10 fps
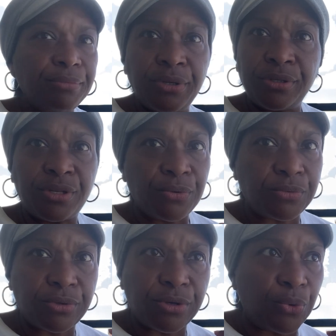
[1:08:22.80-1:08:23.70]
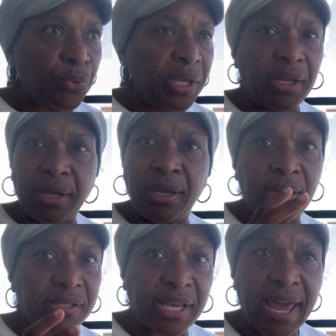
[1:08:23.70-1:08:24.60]
the, the wheat and
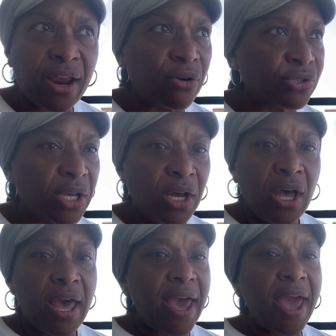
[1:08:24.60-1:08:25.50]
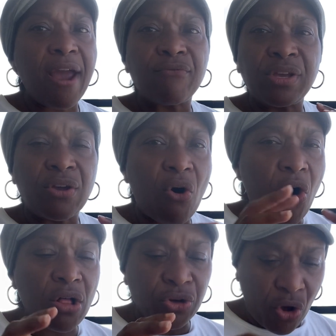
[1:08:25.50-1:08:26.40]
the tares, every,
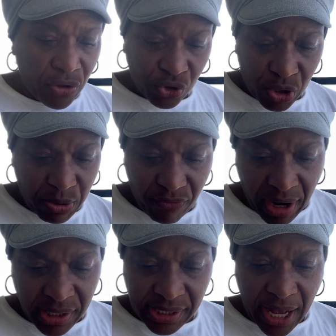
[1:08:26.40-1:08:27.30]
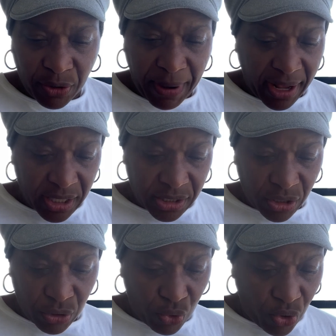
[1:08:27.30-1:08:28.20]
all in all is going to be reconciled back unto
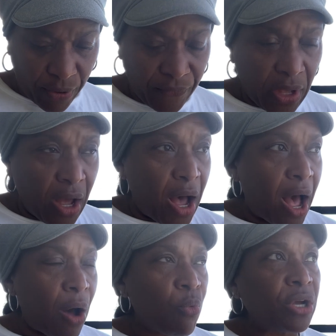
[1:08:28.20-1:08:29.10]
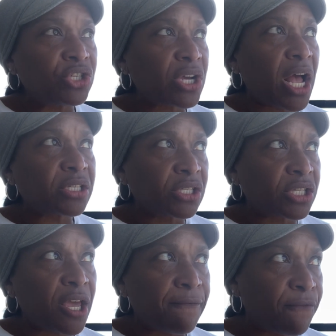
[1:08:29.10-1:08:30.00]
the Lord. I want y'all to
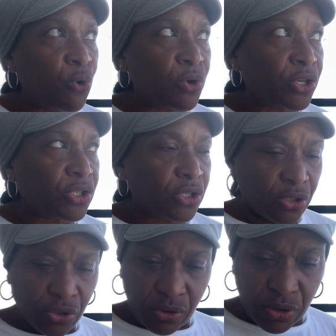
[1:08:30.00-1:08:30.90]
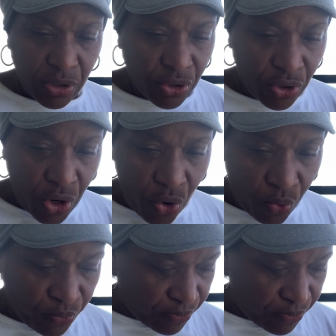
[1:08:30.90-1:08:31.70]
stay focused. You know,